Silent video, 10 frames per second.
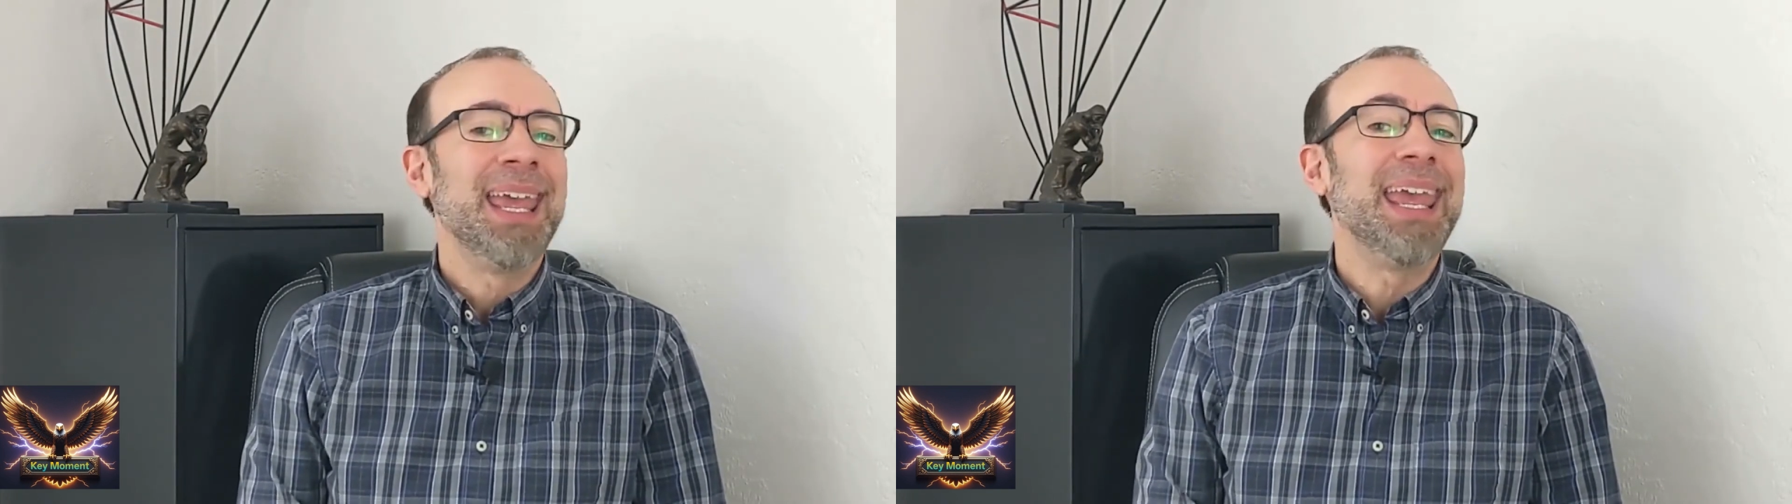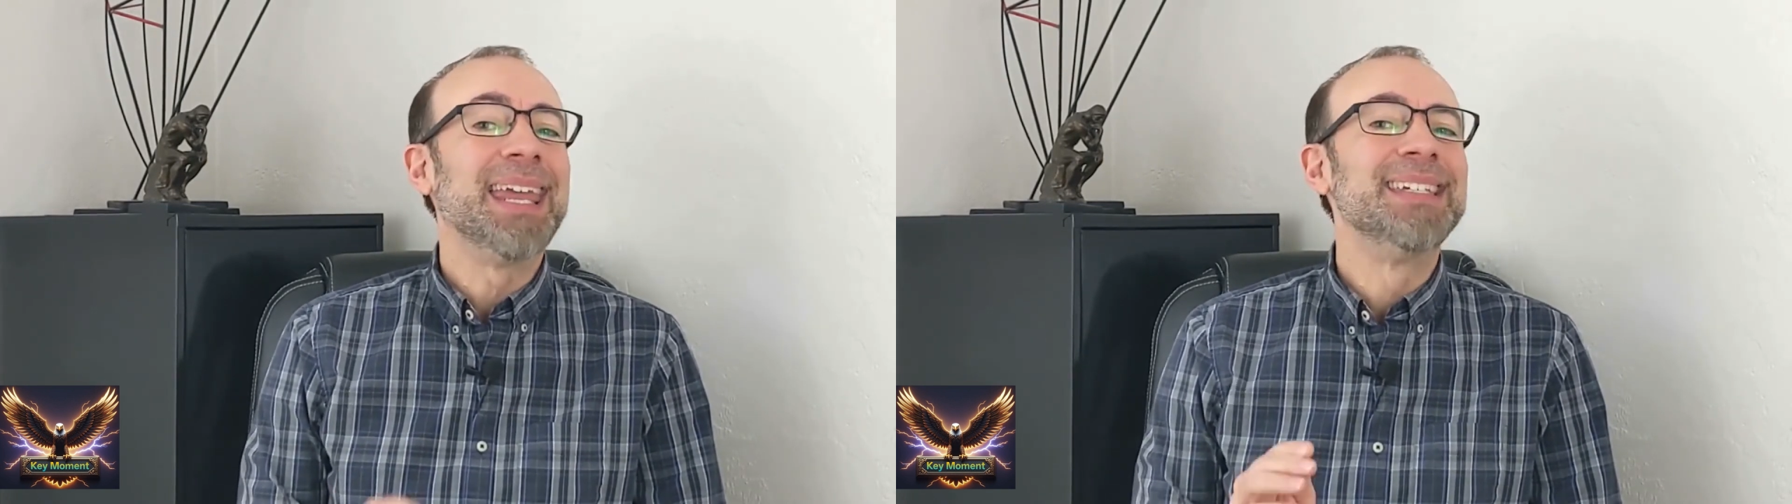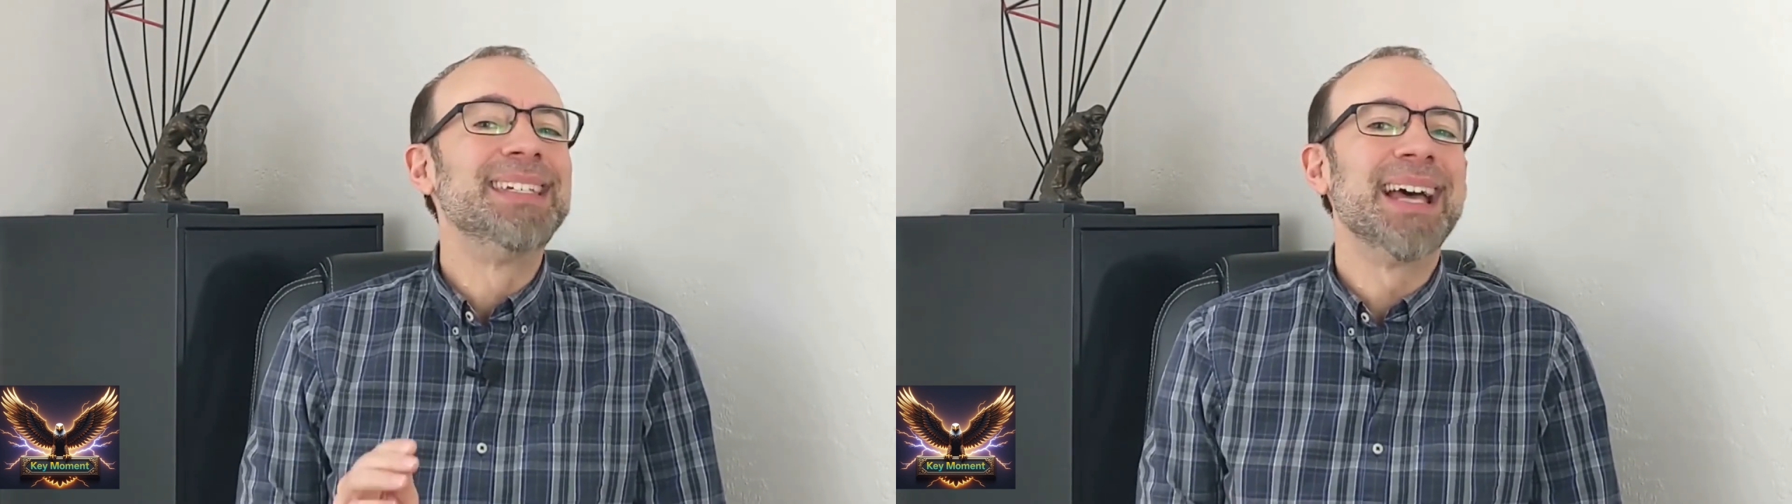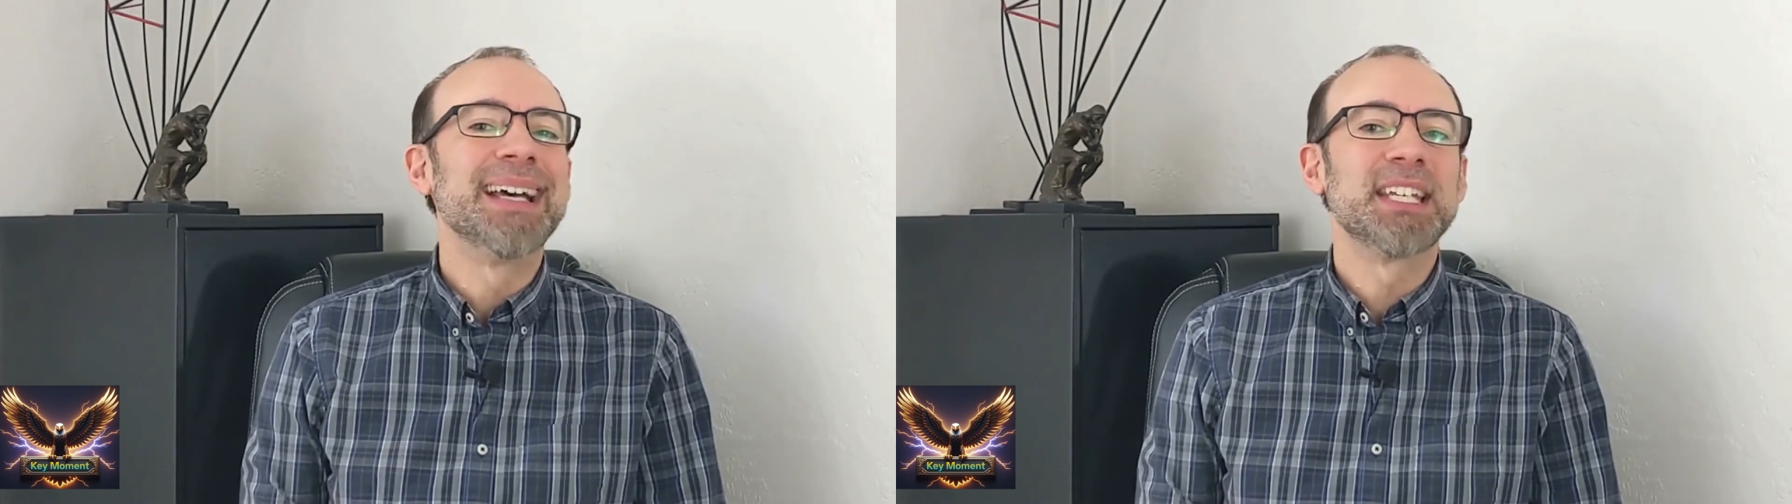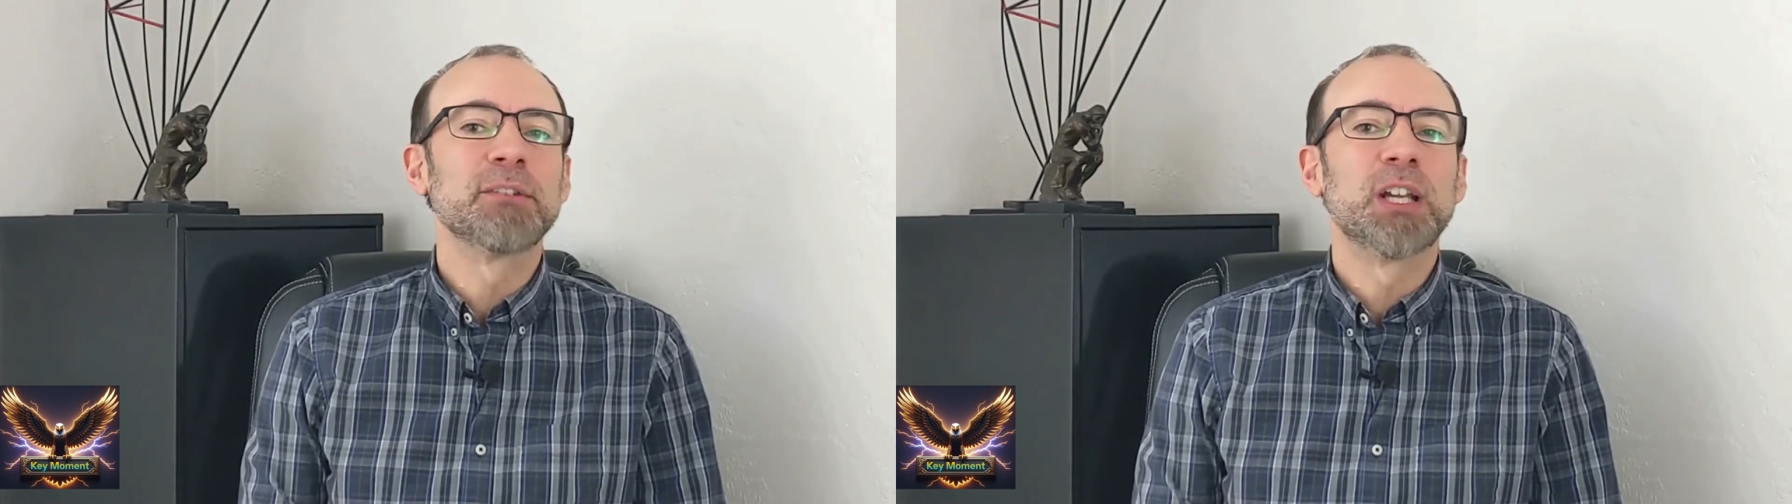and
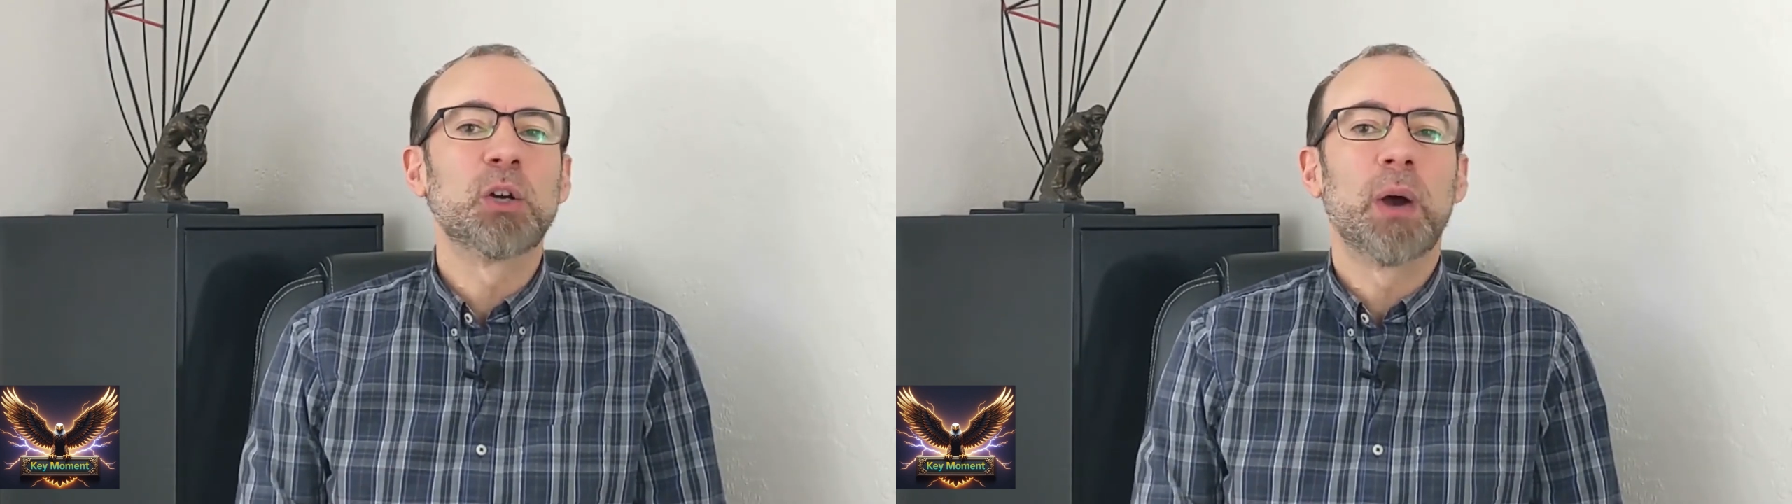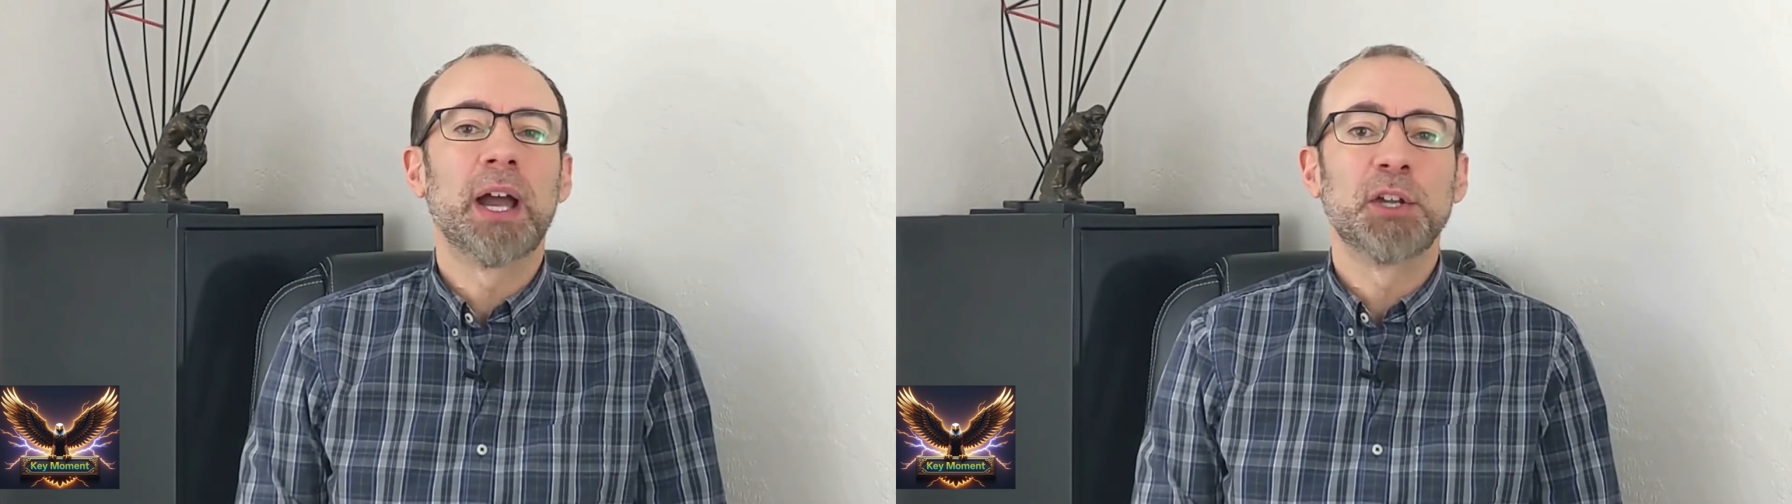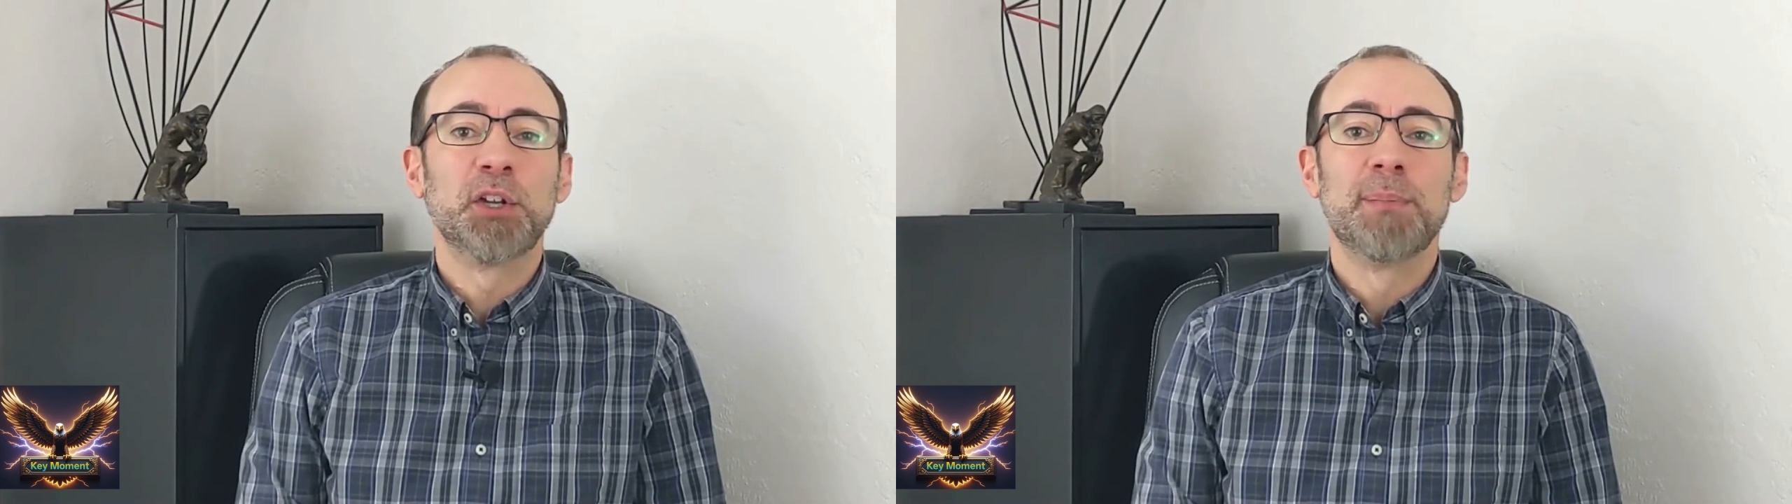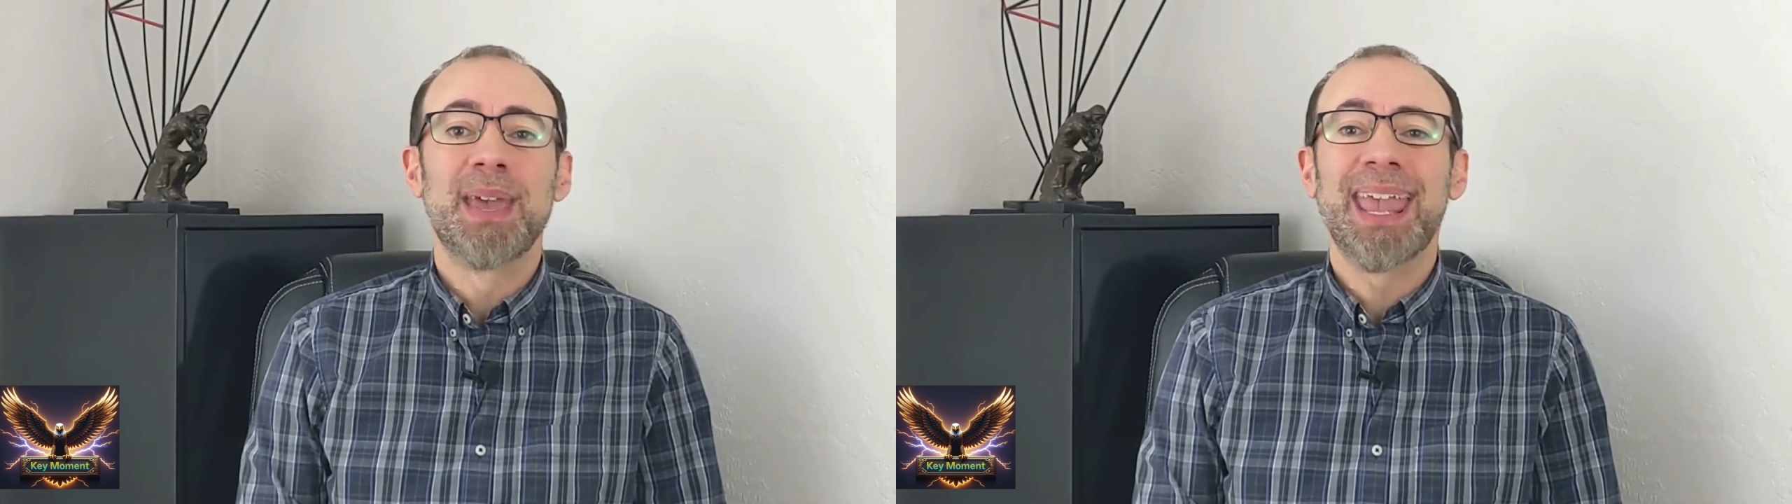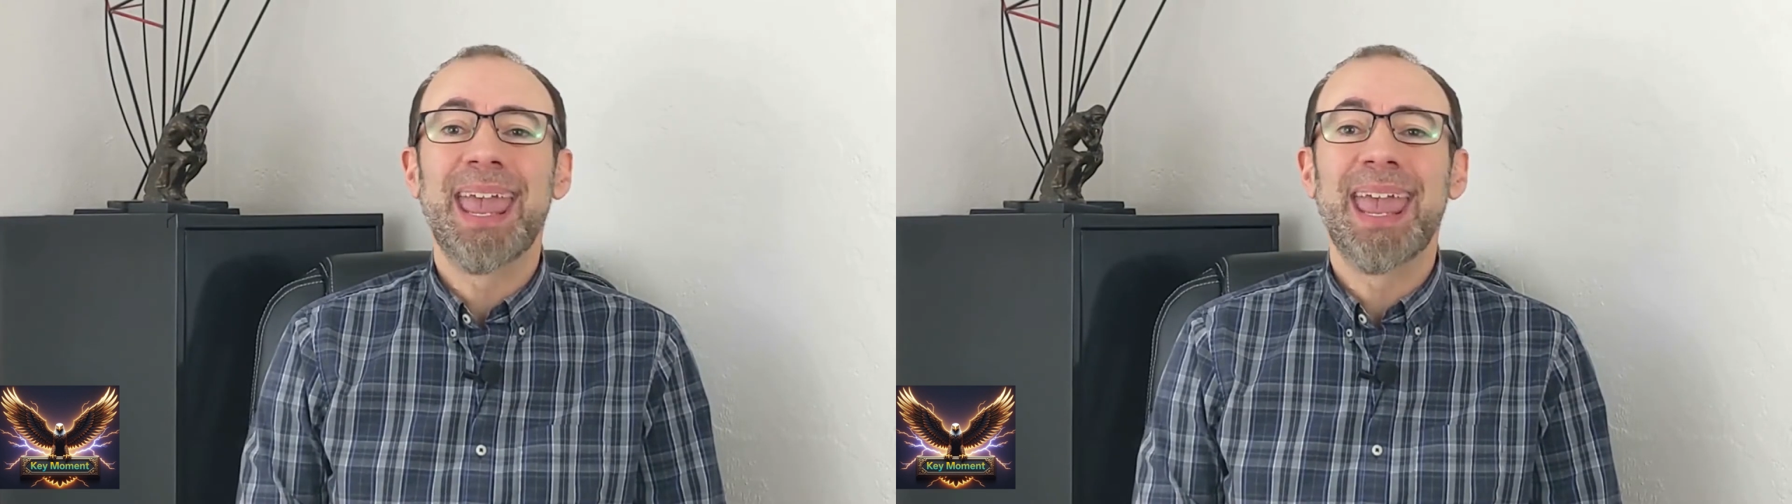doesn't require you to make